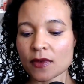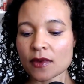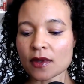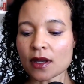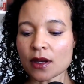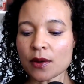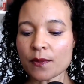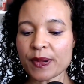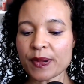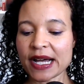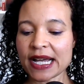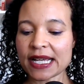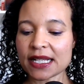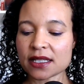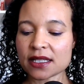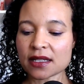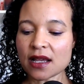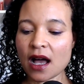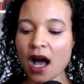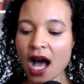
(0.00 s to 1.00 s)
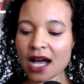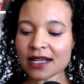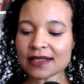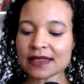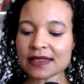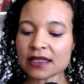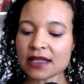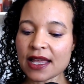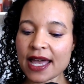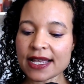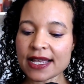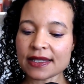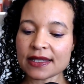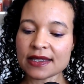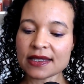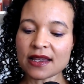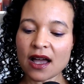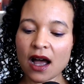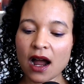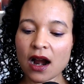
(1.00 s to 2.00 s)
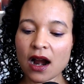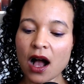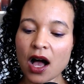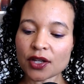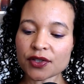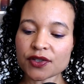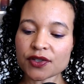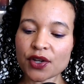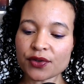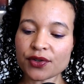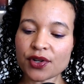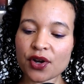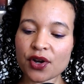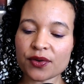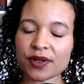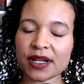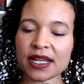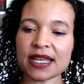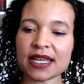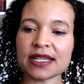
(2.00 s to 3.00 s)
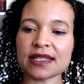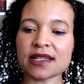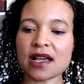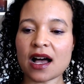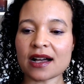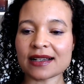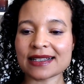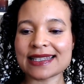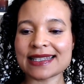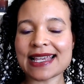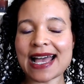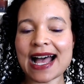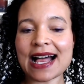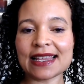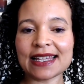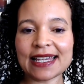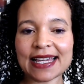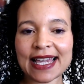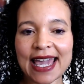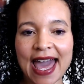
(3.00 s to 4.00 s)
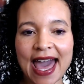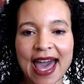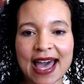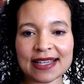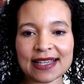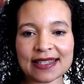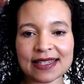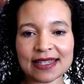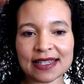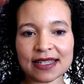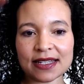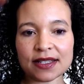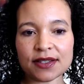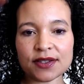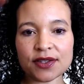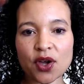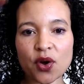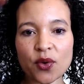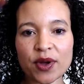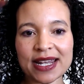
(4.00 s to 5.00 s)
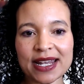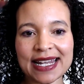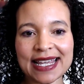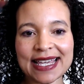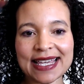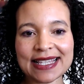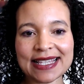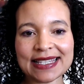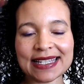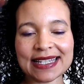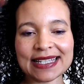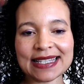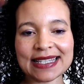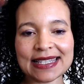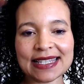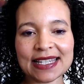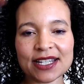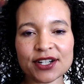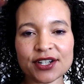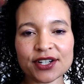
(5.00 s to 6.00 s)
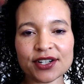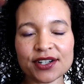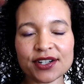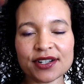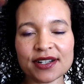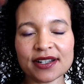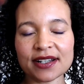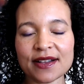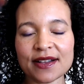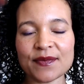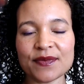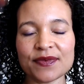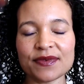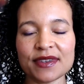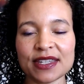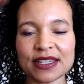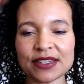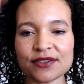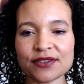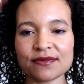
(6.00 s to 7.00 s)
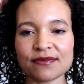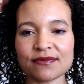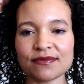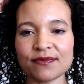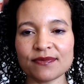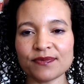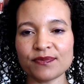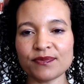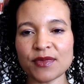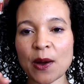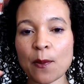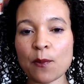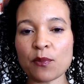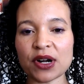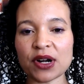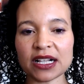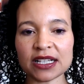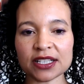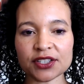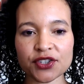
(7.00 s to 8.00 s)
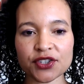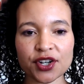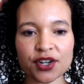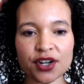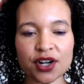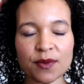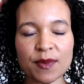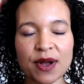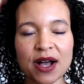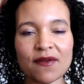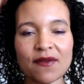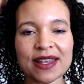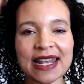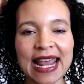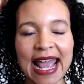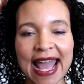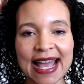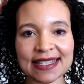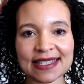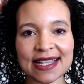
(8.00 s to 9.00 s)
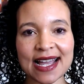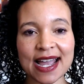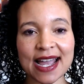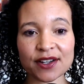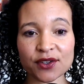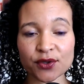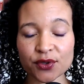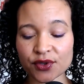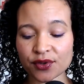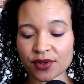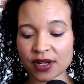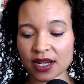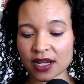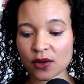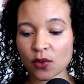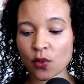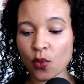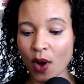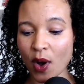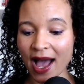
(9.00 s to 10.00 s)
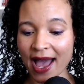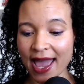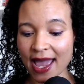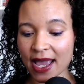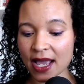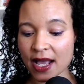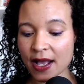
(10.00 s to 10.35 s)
But oxalates are also known as oxalic acid. So it is considered this umbrella term of an anti-nutrient. Why?